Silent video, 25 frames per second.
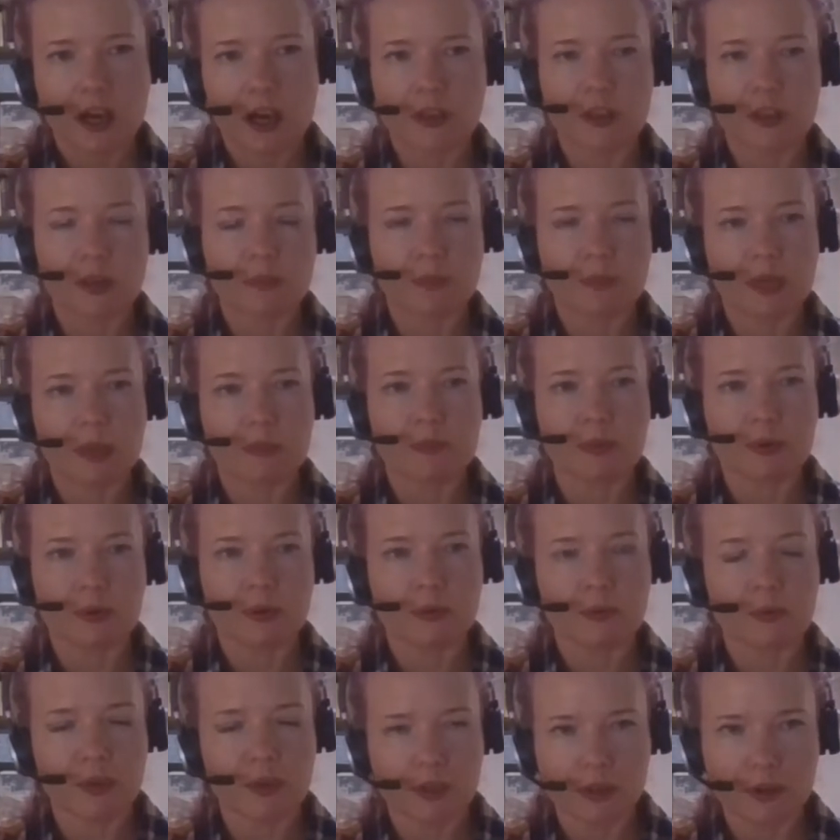other
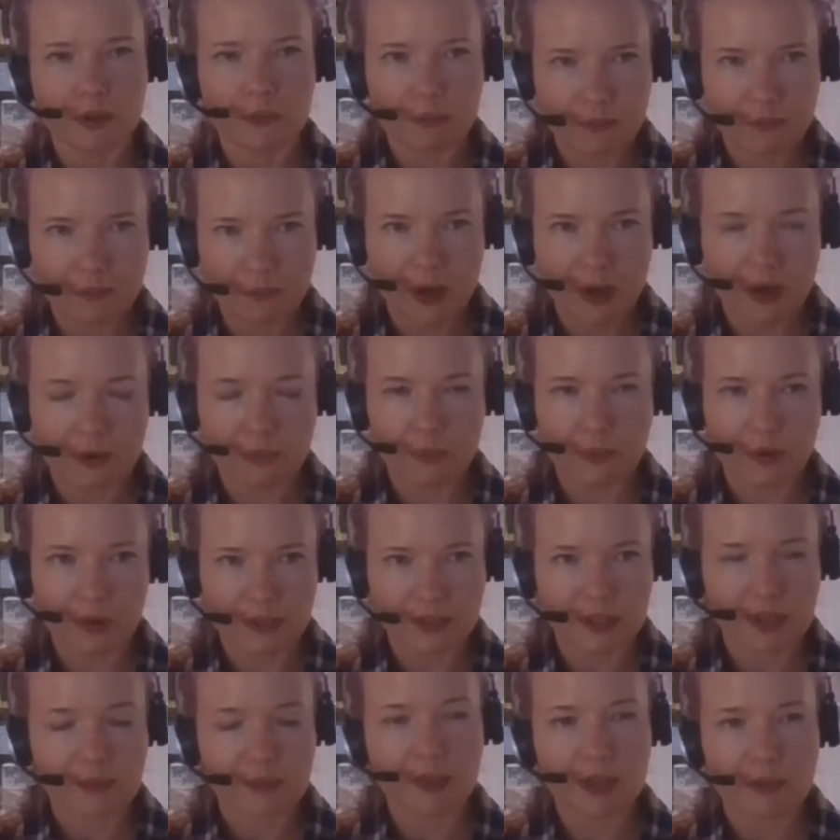people will
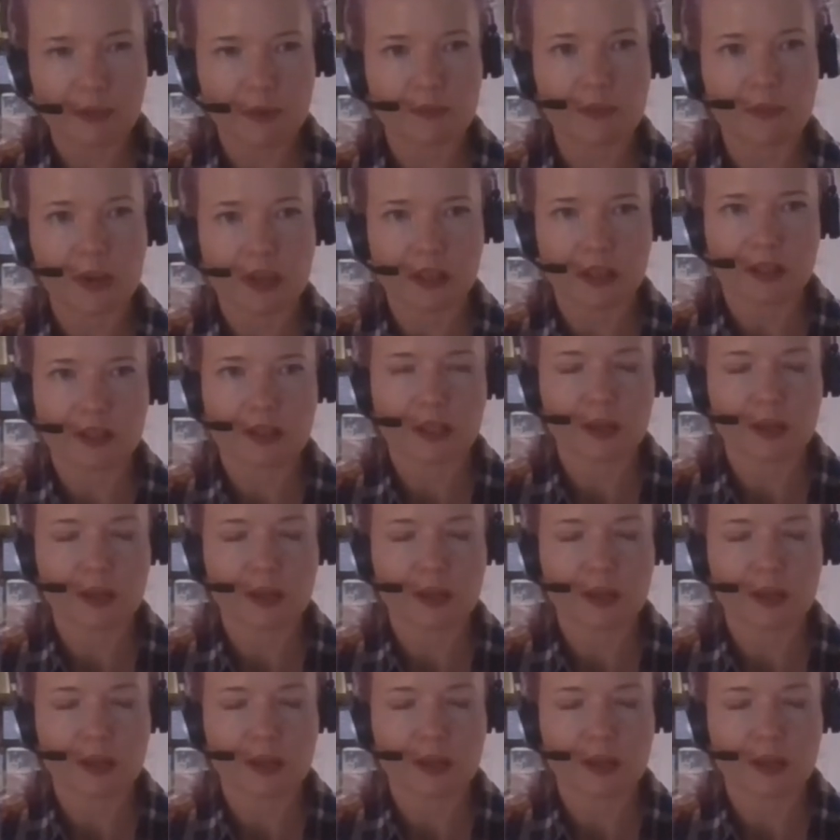will sometimes make the